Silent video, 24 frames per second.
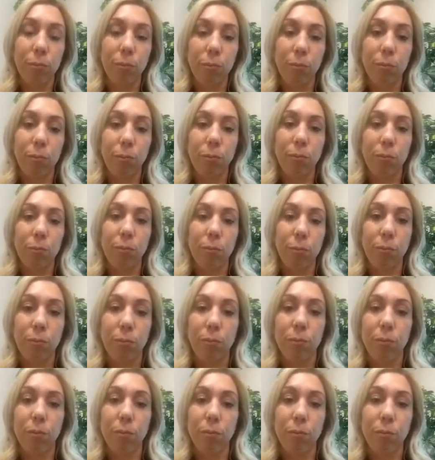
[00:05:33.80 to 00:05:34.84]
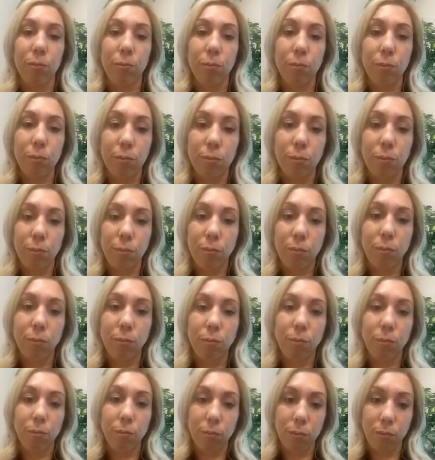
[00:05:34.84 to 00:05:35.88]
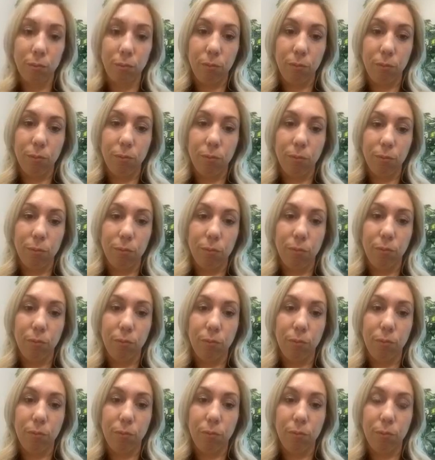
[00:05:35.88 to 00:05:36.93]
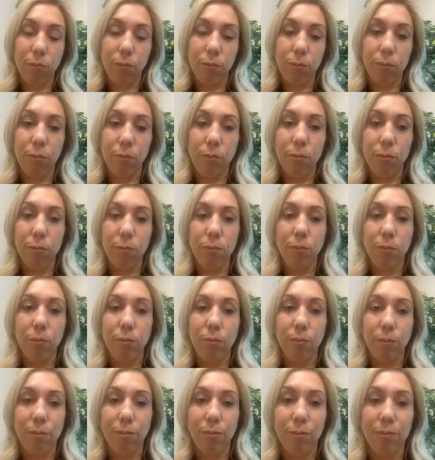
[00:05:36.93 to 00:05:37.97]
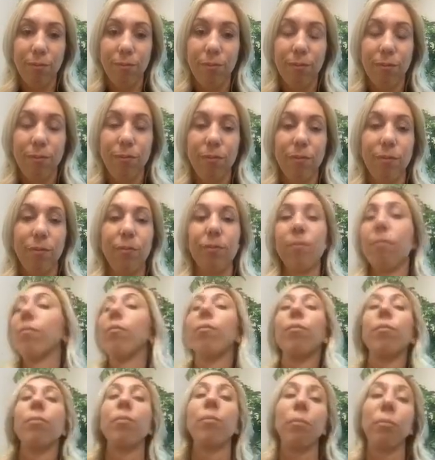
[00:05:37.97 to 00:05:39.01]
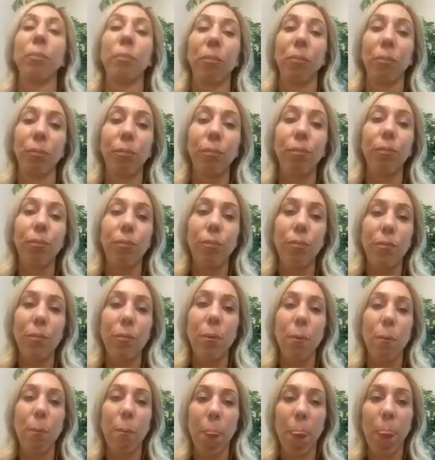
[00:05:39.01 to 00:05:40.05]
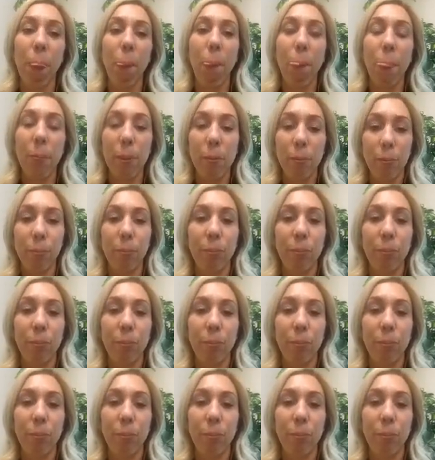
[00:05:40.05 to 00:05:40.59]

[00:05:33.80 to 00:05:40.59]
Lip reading: (not speaking)